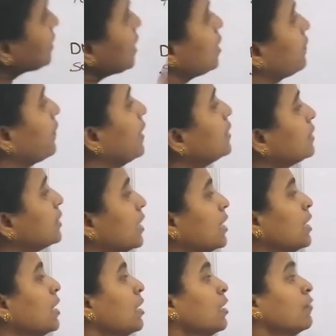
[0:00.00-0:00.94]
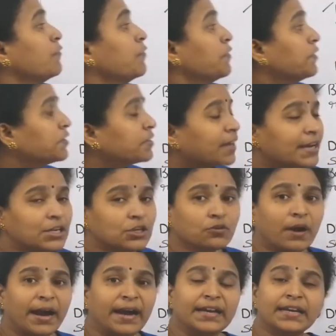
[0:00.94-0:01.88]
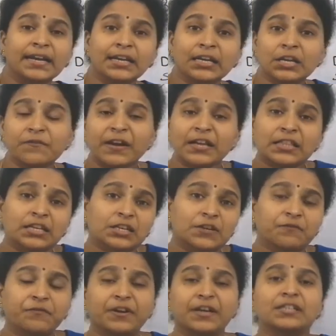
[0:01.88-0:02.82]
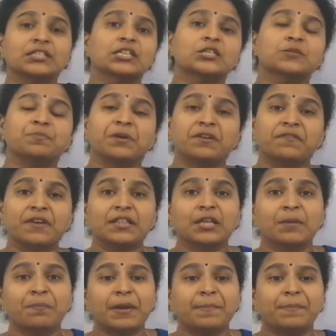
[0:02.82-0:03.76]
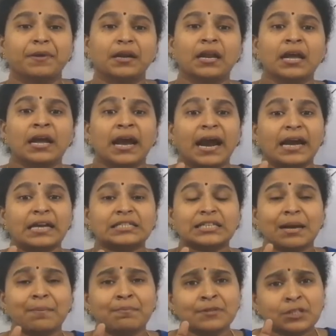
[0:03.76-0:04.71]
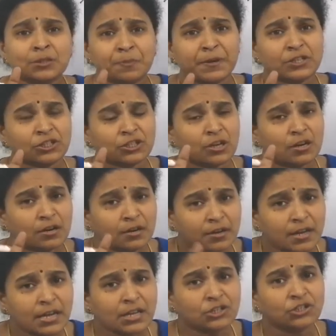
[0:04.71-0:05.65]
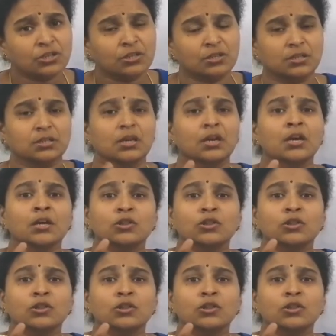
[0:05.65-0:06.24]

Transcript: sequencing, we will try to identify the differences between the people at some special regions.